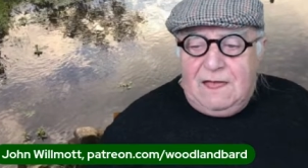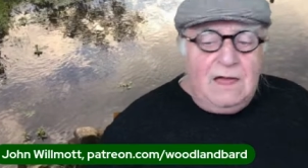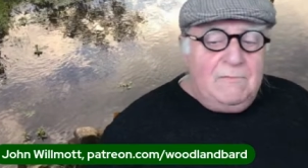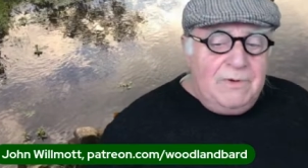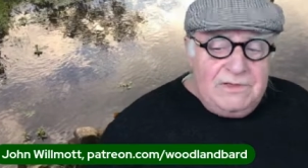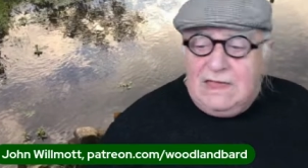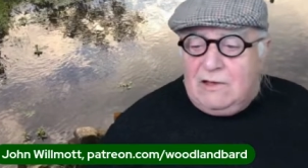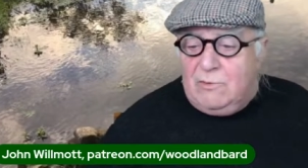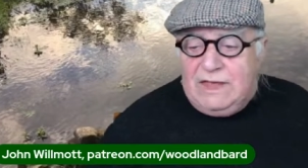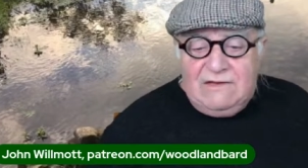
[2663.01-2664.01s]
Uh, but
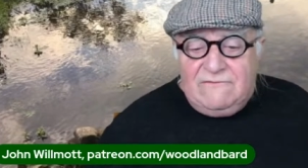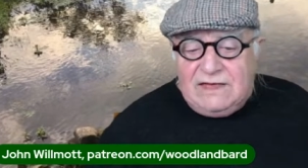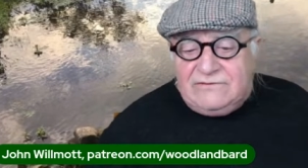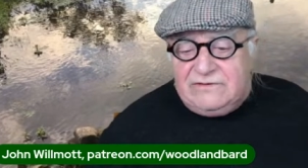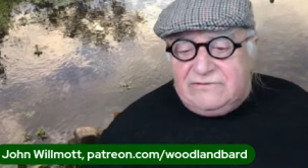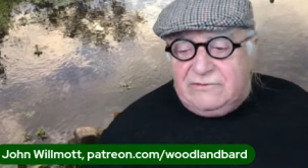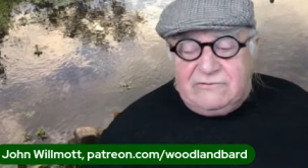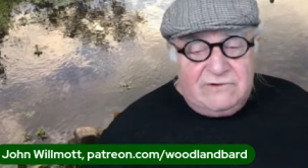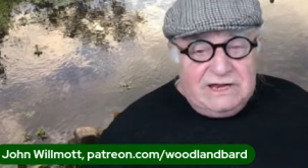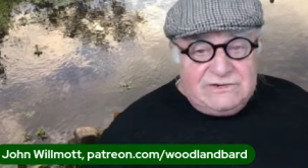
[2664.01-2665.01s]
now we have access to
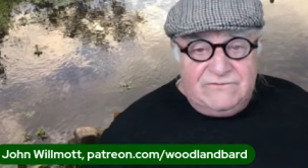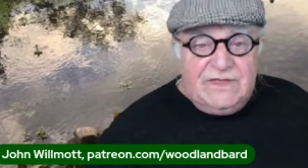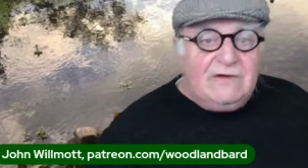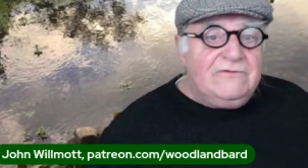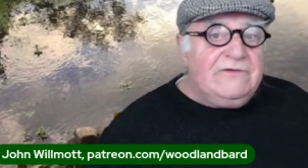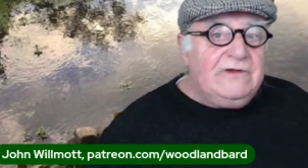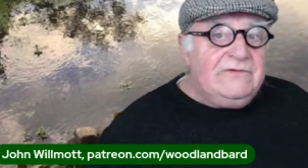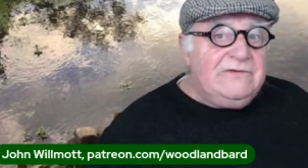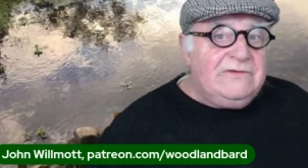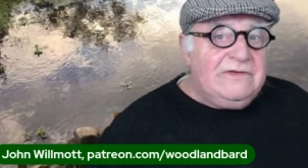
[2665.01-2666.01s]
a range of health
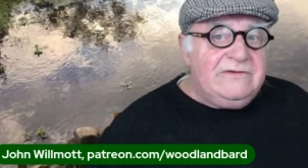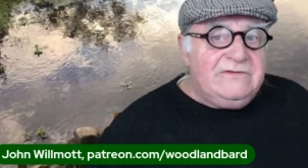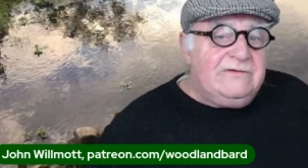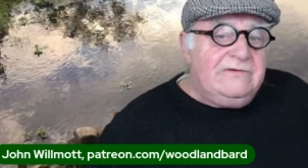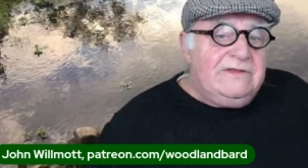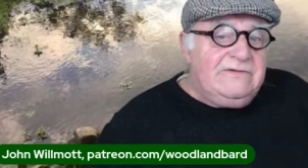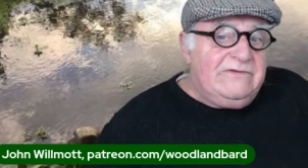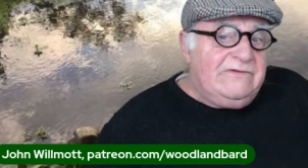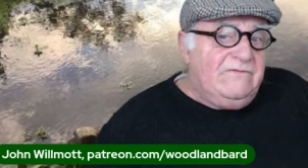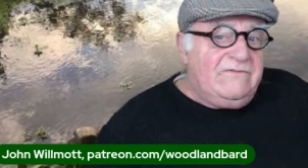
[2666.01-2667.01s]
services, so it
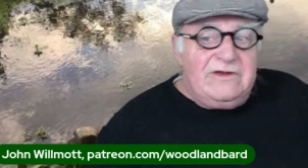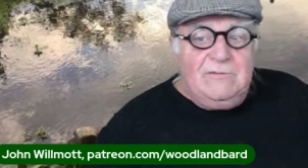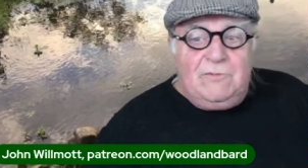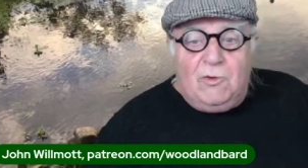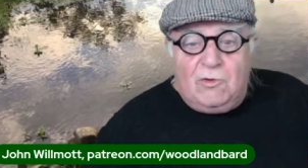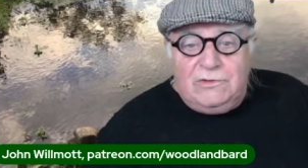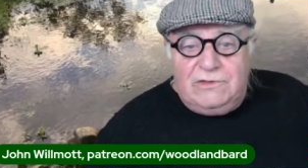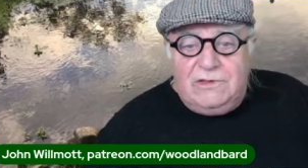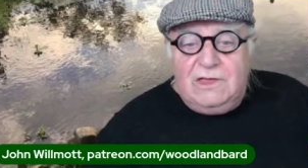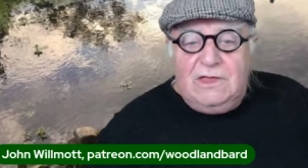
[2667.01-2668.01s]
doesn't seem very
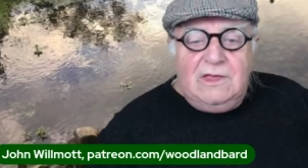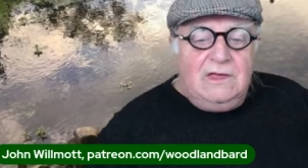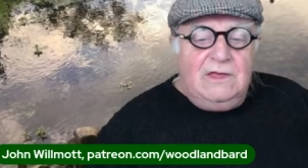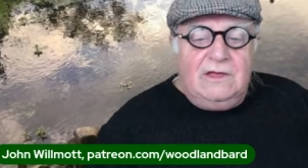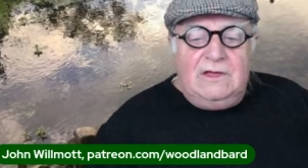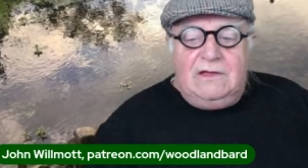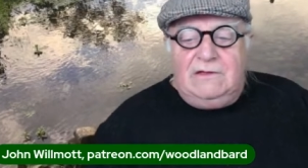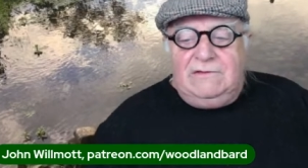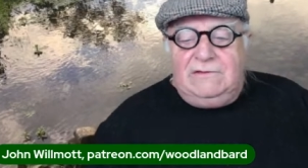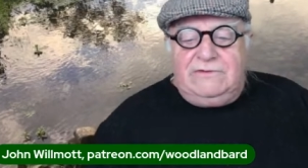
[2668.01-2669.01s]
important
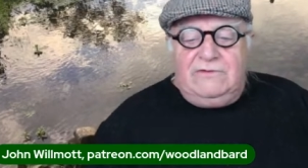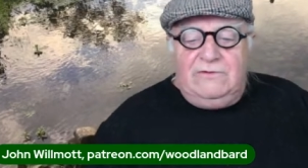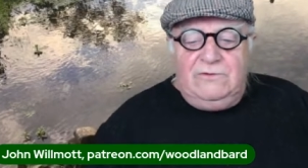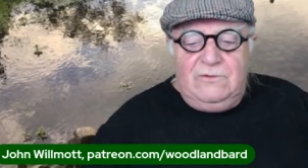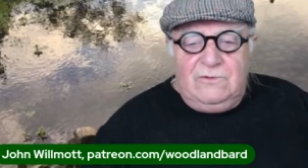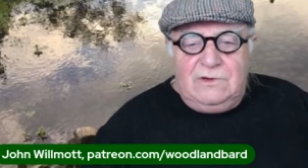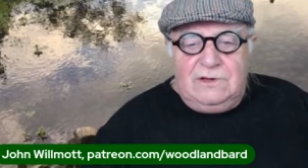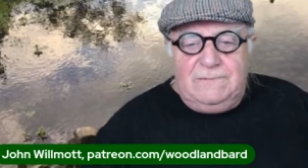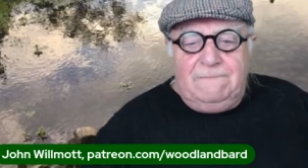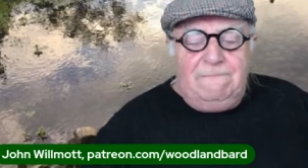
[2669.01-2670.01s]
uh, to
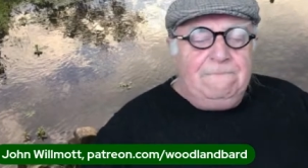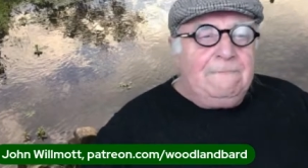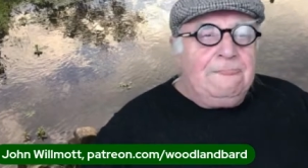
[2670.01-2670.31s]
um,